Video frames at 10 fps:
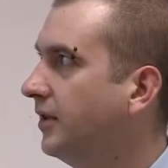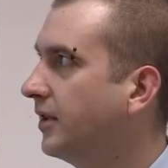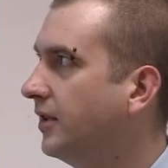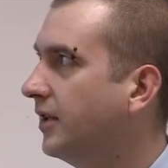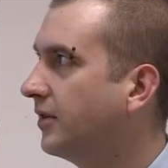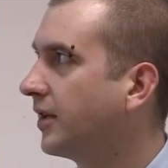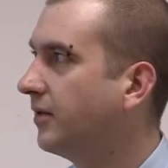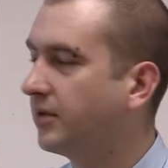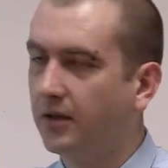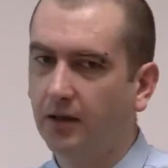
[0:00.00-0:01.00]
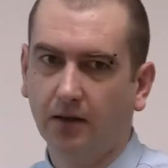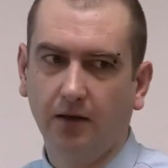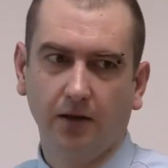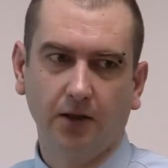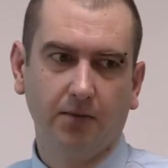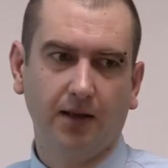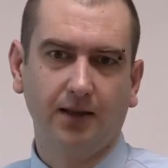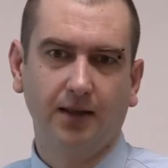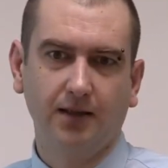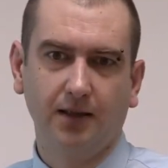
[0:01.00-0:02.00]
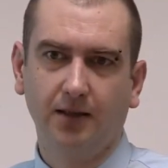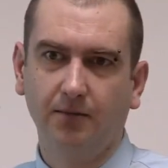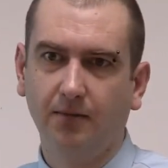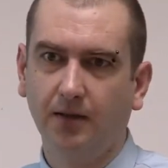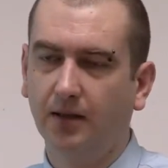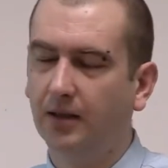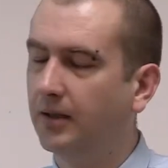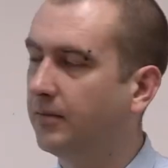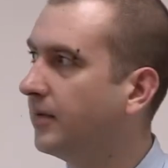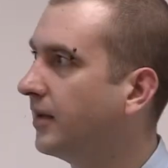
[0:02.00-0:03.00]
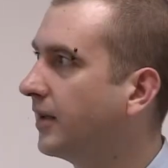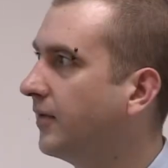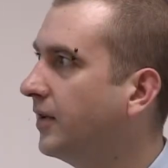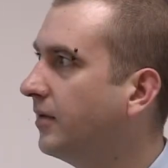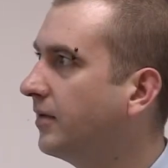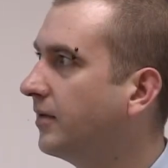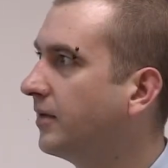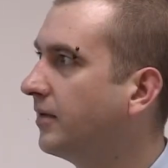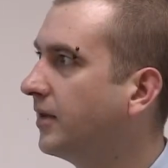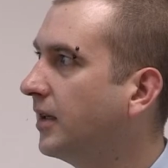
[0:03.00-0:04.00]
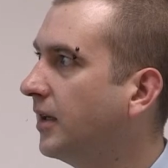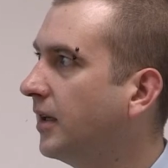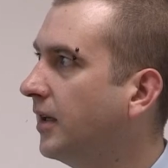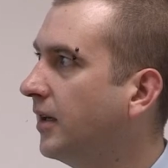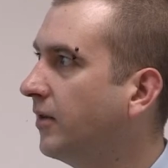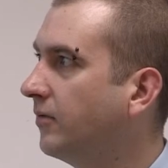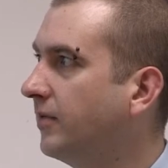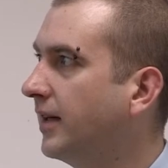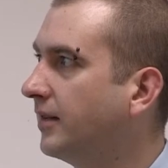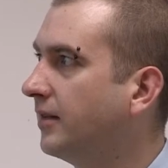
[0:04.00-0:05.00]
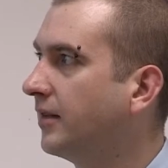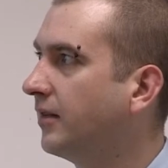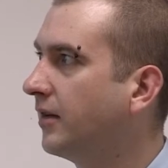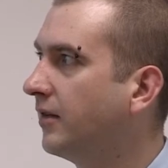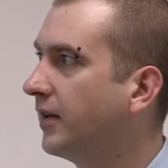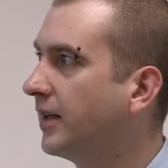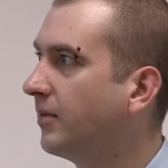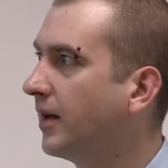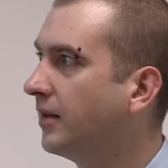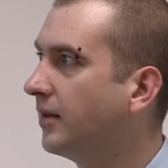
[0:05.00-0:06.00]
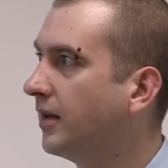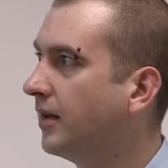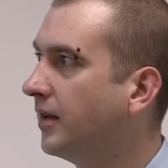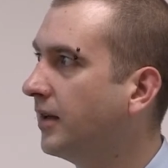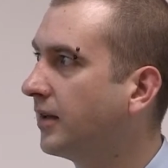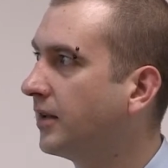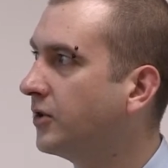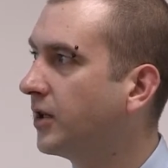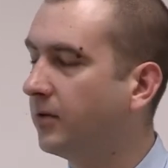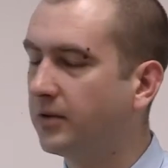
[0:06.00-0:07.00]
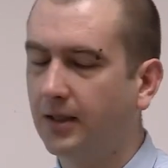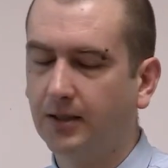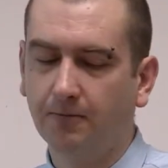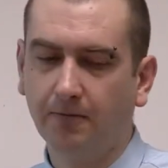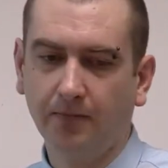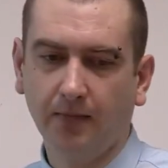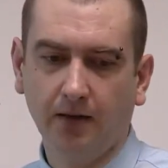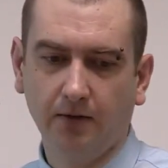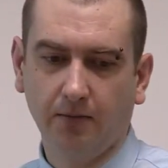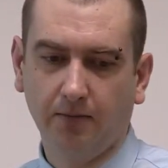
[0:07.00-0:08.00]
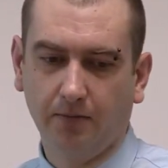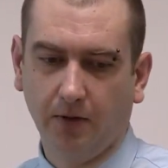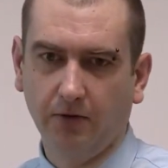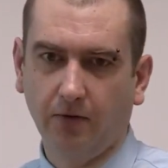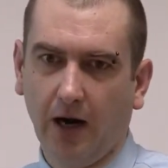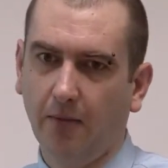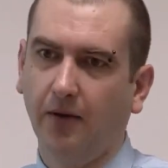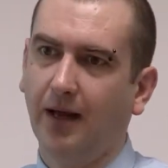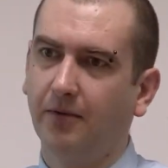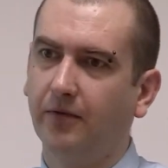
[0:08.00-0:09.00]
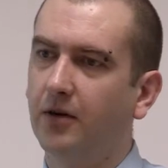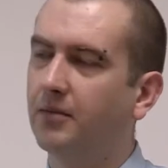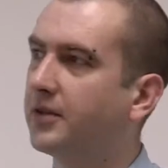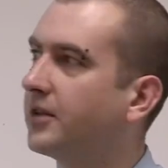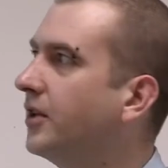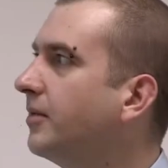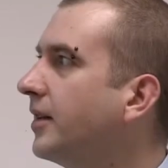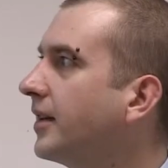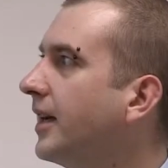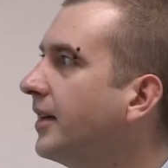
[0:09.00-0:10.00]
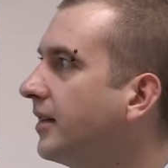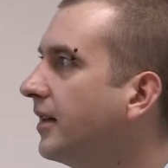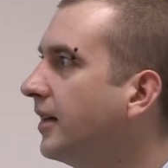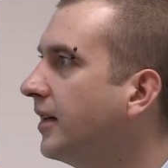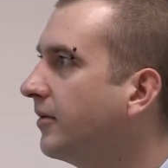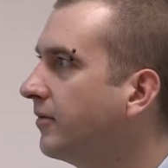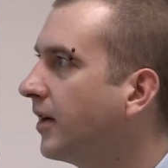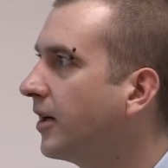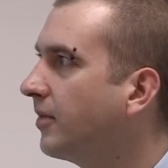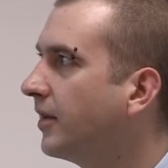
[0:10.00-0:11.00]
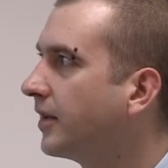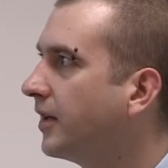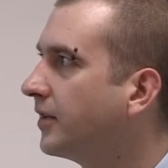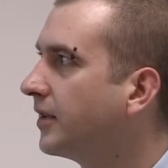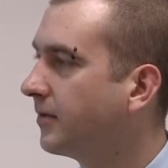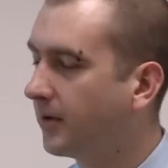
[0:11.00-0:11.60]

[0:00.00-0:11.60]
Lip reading: you can use those on a double acting system and give you really well controlled system, which will put you right up on that performance score, but again, right up on the cost as